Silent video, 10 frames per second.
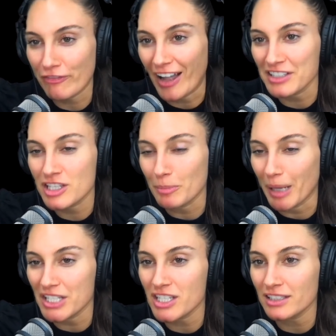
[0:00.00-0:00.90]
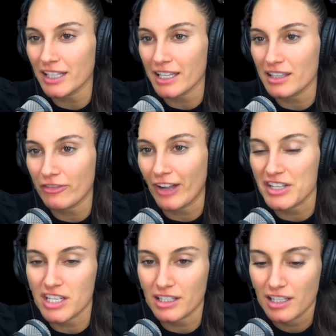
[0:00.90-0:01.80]
fudge your budget, like you
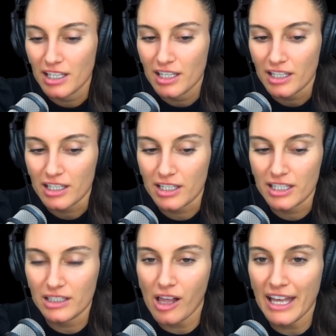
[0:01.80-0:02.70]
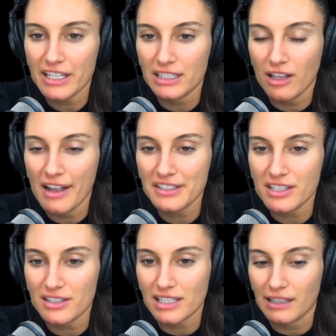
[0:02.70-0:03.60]
fudge it. You, you lie, you're lying
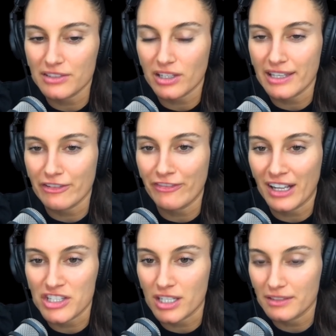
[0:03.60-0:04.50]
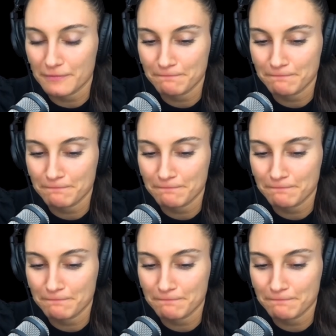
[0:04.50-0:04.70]
to yourself, so you fudge it.